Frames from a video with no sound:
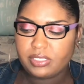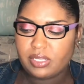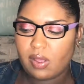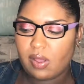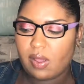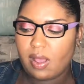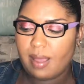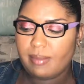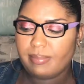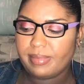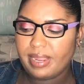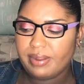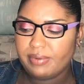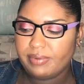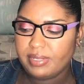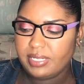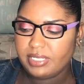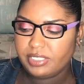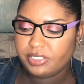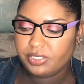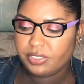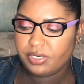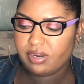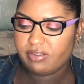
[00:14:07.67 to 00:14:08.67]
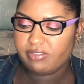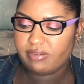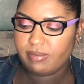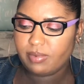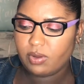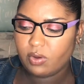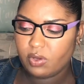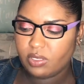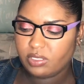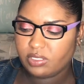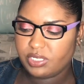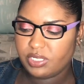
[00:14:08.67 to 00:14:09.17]
So I'm not really sure if
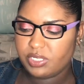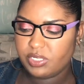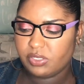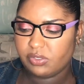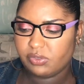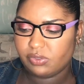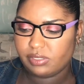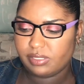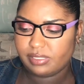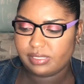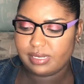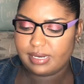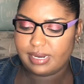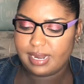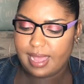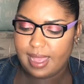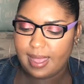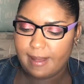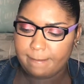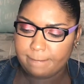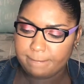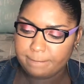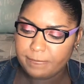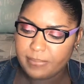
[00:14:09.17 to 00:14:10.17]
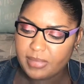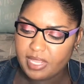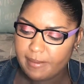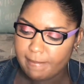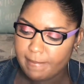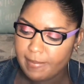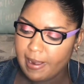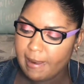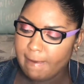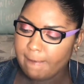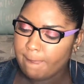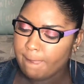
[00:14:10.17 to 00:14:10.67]
I'm going to use this or not,
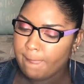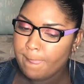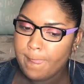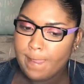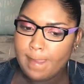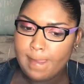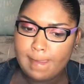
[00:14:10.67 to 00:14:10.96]
but